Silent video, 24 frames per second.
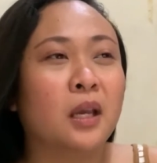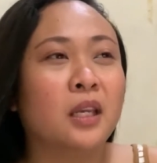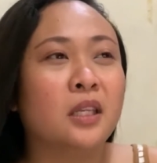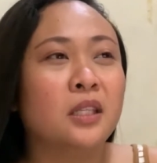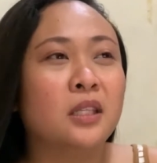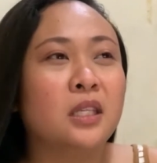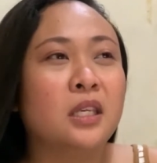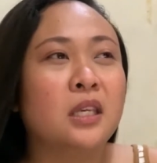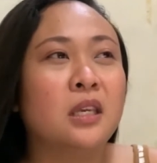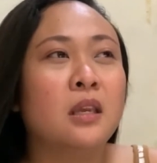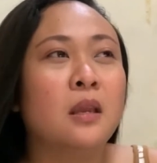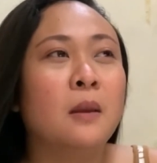
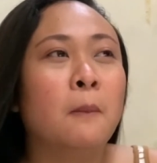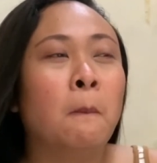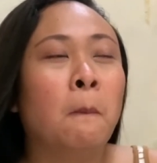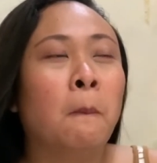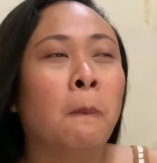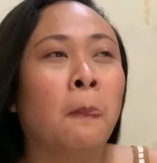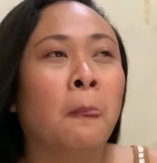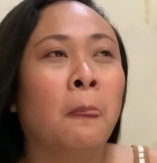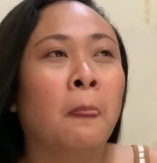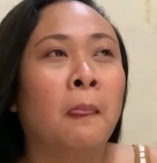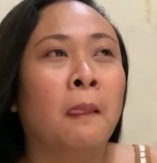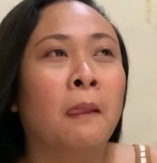Hindi
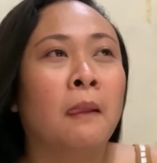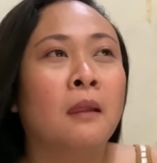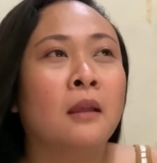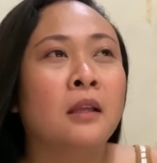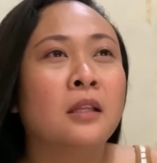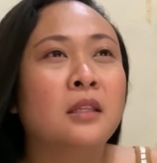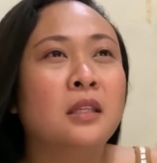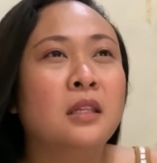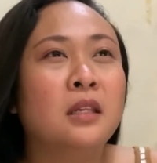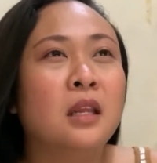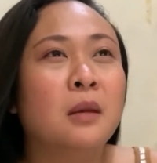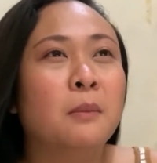
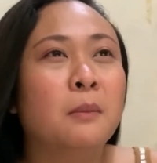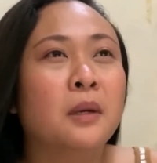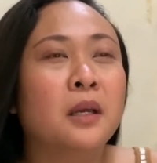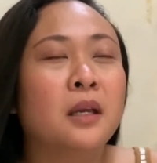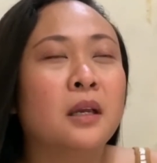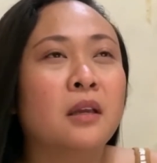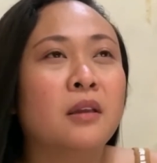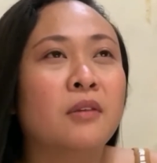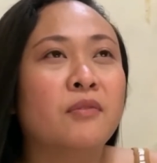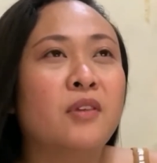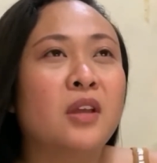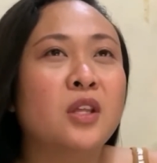na
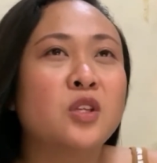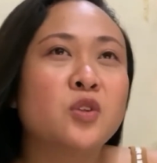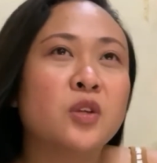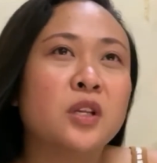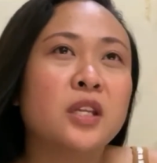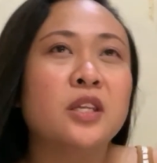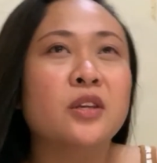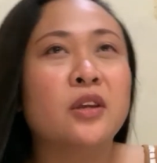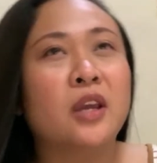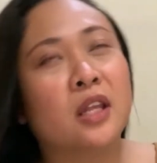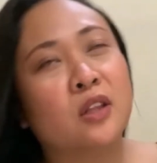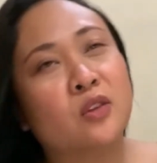
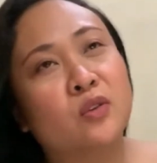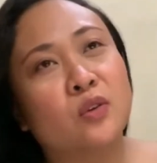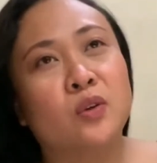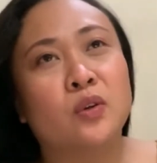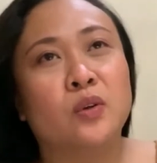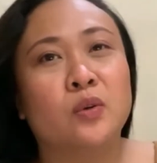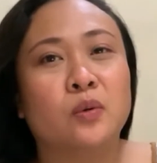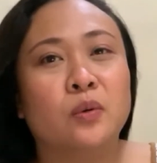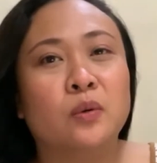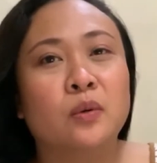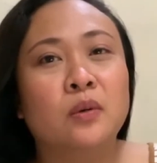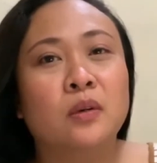eventually you get to
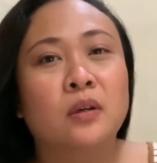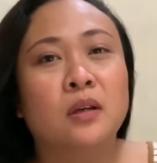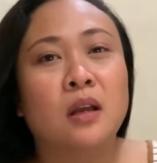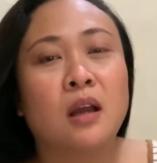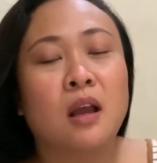know